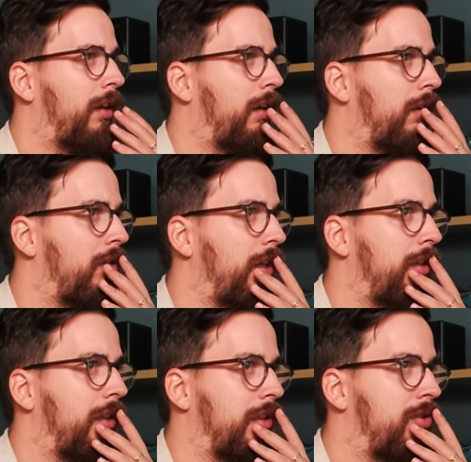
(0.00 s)
All right,
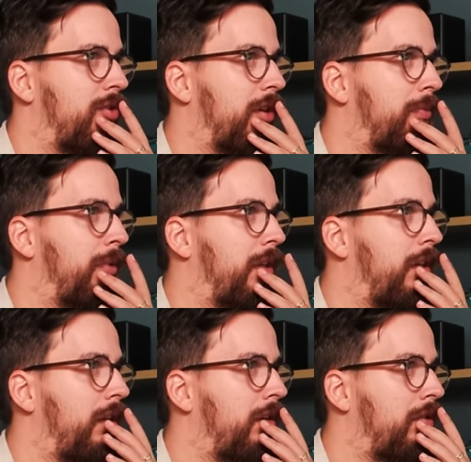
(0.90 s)
let's jump in
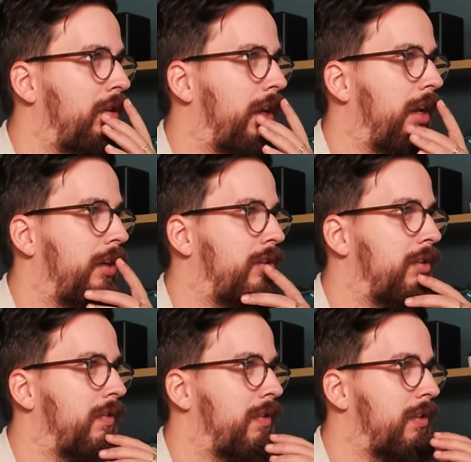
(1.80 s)
here.
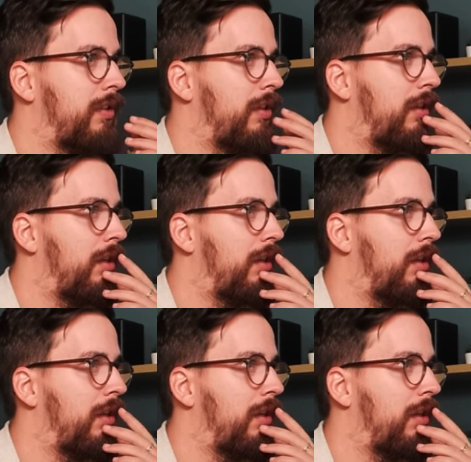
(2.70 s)
Actions.